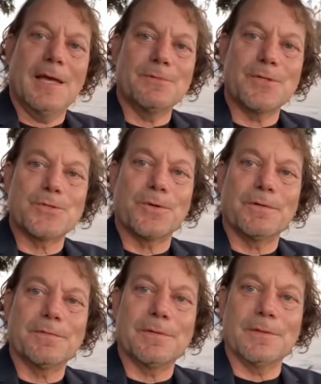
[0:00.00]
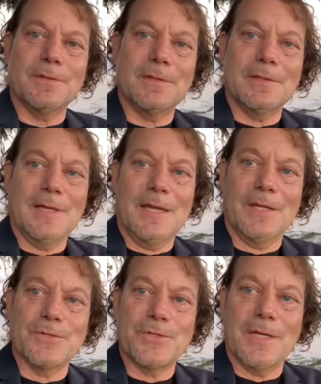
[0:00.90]
I'm just sort of letting
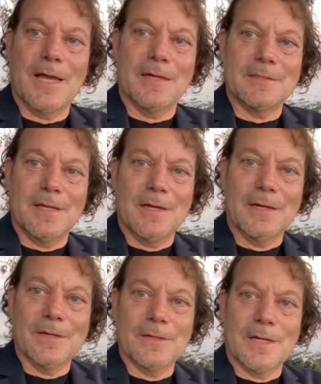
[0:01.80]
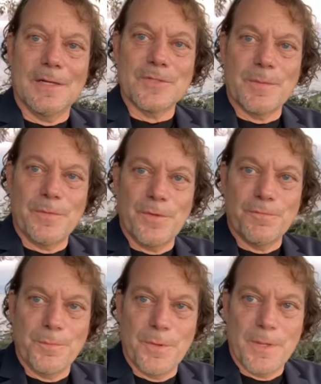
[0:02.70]
you see out there. Some of you
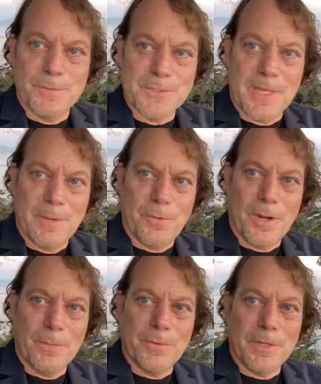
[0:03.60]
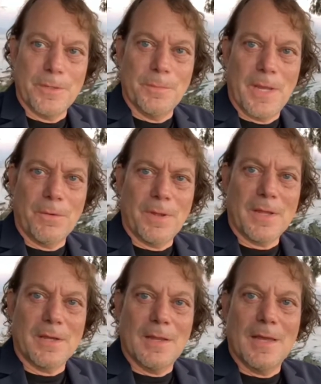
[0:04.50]
familiar with Santa Barbara, you might
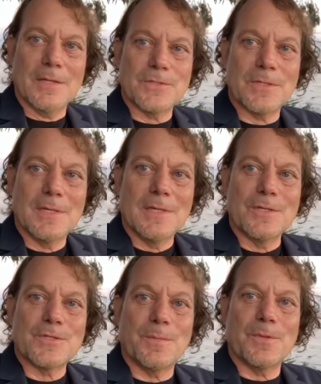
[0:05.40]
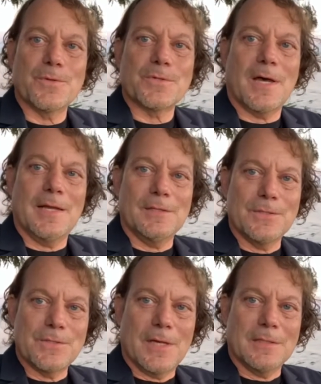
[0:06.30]
recognize some of those
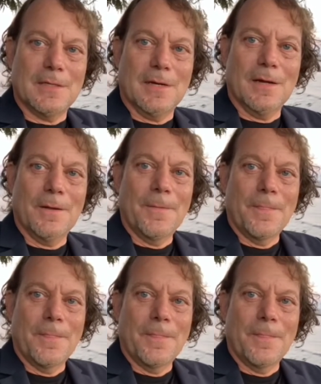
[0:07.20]
islands out there.